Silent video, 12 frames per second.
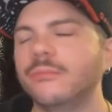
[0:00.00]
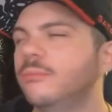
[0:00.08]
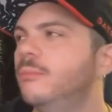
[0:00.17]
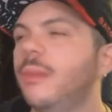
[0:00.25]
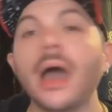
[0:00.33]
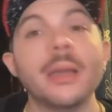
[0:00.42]

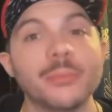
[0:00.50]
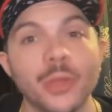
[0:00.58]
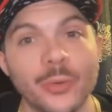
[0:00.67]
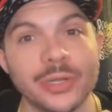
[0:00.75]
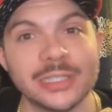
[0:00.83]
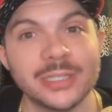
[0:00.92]

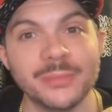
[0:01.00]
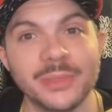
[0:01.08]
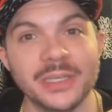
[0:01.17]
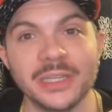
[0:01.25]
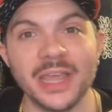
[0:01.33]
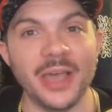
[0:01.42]
mind-blowing to
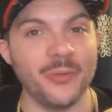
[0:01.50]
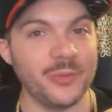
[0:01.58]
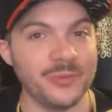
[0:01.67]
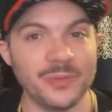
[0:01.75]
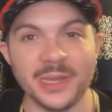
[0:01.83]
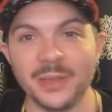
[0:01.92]
me that
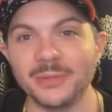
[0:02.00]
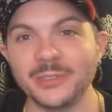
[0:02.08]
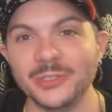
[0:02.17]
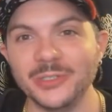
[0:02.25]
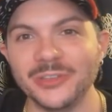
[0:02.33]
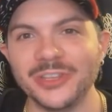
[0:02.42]
we've been able
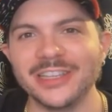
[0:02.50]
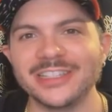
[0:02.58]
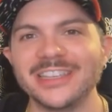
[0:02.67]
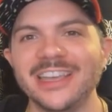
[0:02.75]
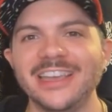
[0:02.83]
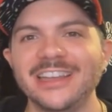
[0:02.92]
to do
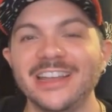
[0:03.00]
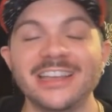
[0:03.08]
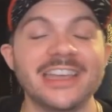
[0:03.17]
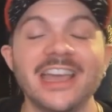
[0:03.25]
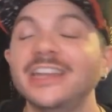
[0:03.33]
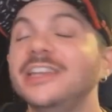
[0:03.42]
this. And
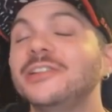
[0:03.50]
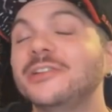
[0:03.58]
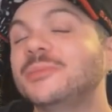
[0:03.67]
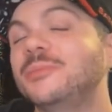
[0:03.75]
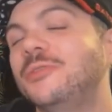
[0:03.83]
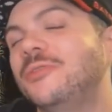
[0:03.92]
again, it
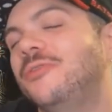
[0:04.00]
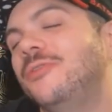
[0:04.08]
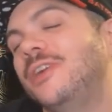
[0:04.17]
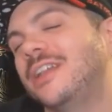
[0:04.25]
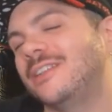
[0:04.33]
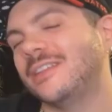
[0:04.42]
looks
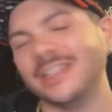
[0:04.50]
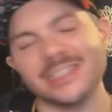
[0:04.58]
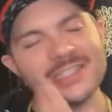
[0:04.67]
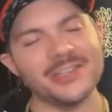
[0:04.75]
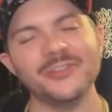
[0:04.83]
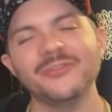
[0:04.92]
beautiful. And
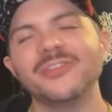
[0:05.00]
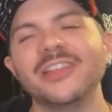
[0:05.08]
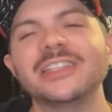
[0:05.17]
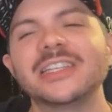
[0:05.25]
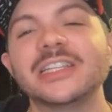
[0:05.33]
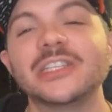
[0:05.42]

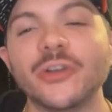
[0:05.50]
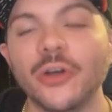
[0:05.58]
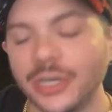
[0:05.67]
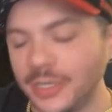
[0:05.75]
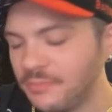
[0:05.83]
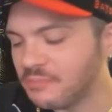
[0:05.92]
let's get
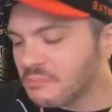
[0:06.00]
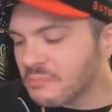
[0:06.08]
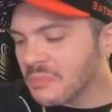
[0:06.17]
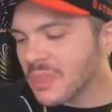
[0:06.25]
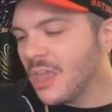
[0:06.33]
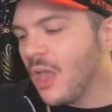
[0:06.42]
started.
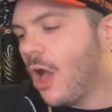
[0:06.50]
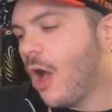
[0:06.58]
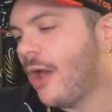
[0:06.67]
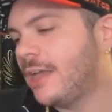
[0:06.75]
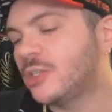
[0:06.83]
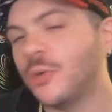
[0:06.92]

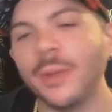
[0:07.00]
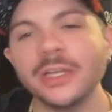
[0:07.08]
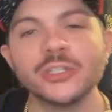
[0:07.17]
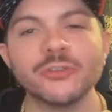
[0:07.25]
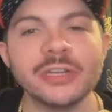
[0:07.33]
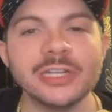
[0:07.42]
All right, so my
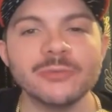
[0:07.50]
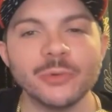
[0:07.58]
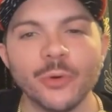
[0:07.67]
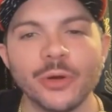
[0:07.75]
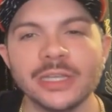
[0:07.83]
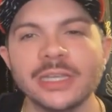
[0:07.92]
screen is
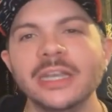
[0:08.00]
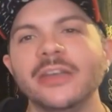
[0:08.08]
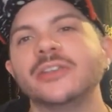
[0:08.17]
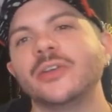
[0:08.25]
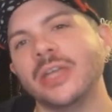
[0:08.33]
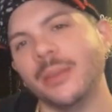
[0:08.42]
recording
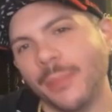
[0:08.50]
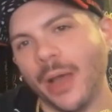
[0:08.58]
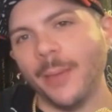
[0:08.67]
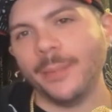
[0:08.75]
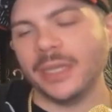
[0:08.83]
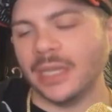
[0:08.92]
here, so I am
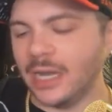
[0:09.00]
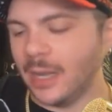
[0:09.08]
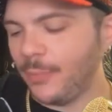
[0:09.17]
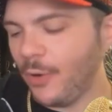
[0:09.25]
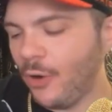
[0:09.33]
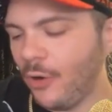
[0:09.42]
popping it
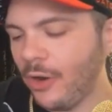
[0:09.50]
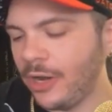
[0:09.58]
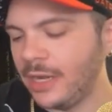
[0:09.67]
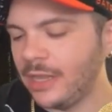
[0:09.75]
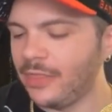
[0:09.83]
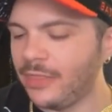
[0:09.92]
up
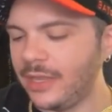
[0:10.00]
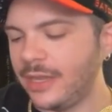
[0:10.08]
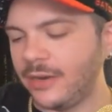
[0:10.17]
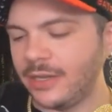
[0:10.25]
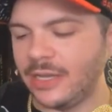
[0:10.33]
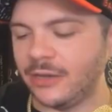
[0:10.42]
on
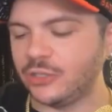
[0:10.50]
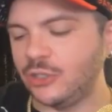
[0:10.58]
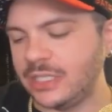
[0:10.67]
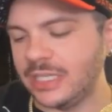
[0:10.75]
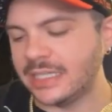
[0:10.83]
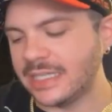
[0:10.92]
the here so
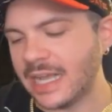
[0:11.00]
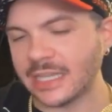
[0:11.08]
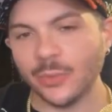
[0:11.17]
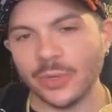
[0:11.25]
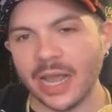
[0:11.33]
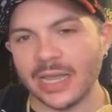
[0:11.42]
you see
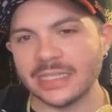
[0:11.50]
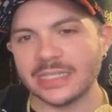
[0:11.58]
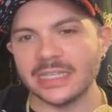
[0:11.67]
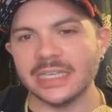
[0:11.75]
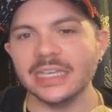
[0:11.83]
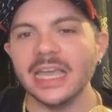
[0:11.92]
exactly what I
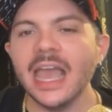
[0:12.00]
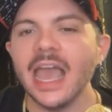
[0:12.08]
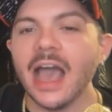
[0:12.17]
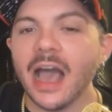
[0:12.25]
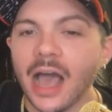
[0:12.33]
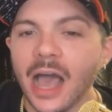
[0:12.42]
see.
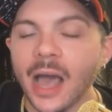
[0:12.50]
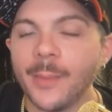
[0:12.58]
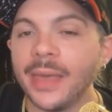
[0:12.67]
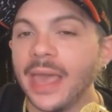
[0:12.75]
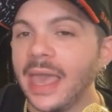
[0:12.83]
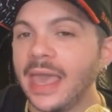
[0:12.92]

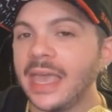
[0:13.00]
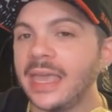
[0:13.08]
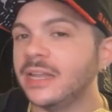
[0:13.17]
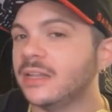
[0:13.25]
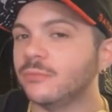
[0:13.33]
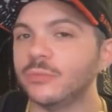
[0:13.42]
And
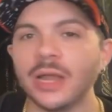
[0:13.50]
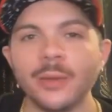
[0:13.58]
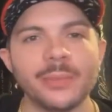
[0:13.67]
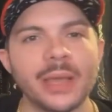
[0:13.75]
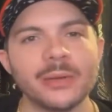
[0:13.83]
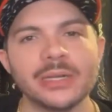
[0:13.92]
I'm
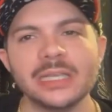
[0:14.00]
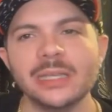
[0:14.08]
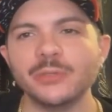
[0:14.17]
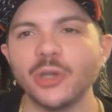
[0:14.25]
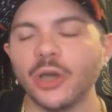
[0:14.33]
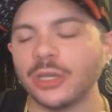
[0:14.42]
going to
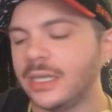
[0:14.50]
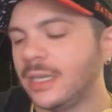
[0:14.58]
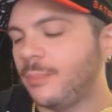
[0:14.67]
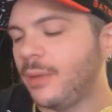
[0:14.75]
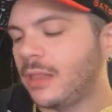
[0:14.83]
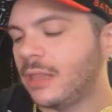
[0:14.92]
keep
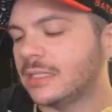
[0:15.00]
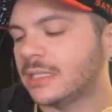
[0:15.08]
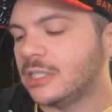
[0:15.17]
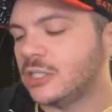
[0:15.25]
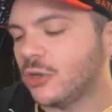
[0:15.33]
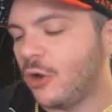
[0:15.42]
talking, but let's
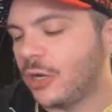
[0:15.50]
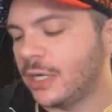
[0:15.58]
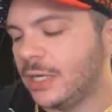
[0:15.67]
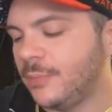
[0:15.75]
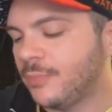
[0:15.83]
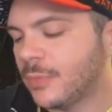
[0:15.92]
get
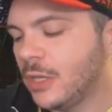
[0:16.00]
started.